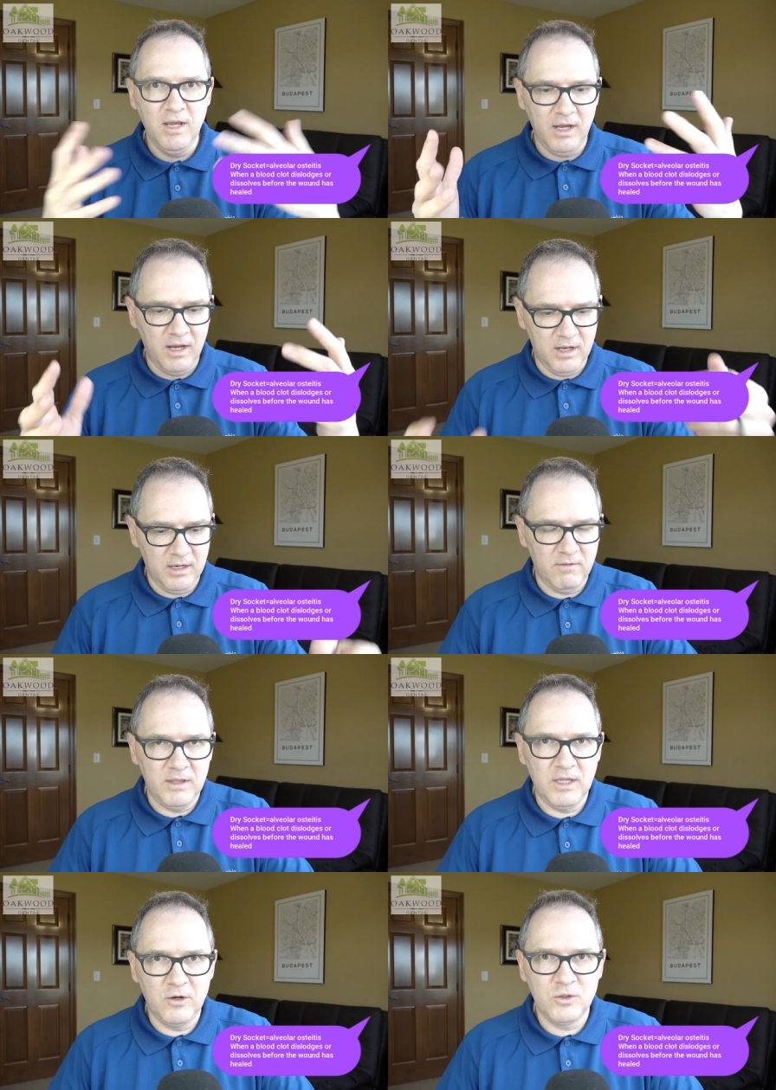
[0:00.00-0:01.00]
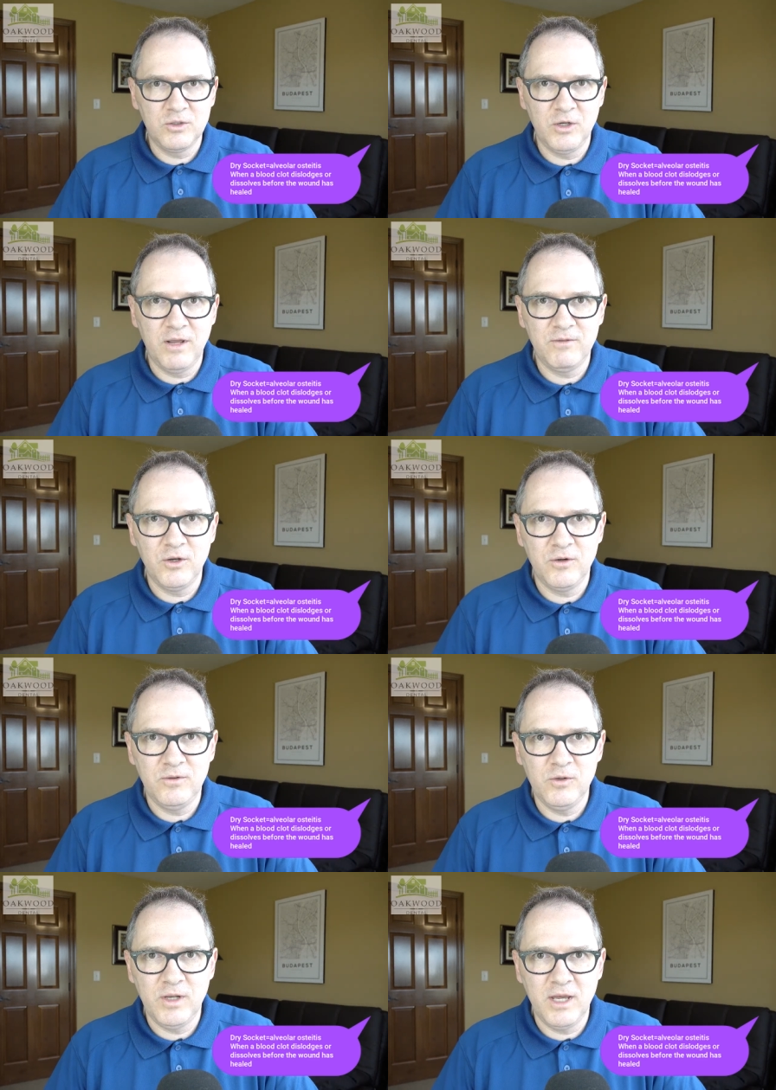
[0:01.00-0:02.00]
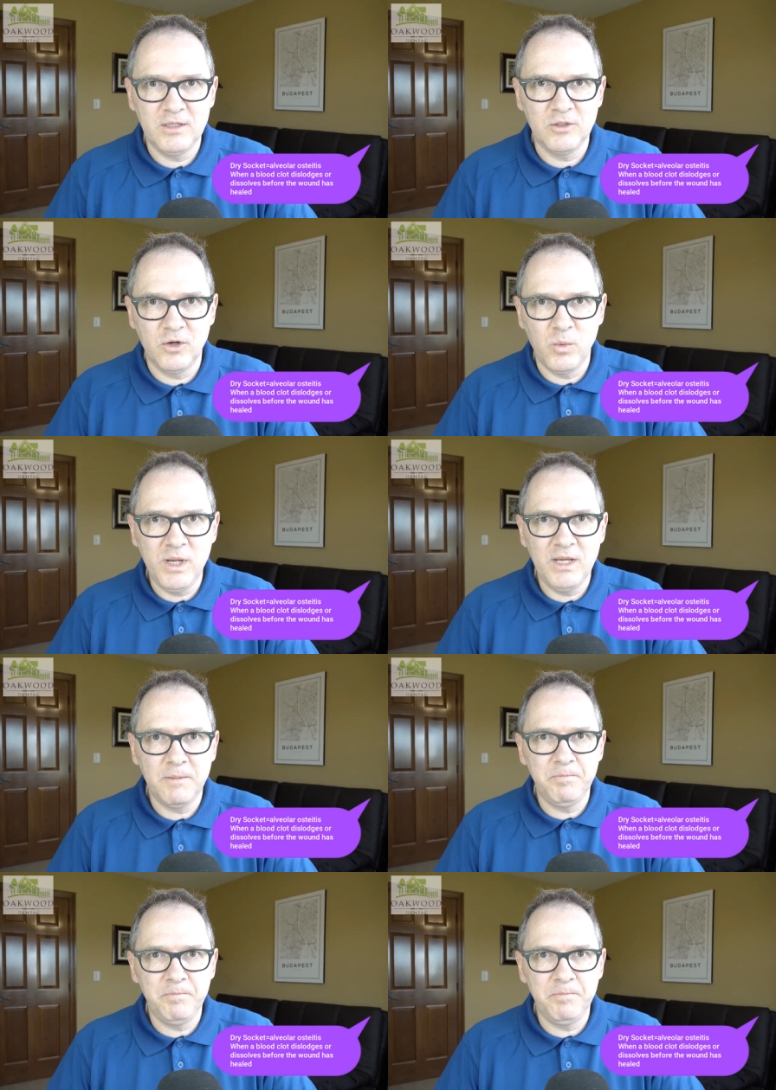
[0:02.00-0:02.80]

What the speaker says: and everything looks good after a few days or a week.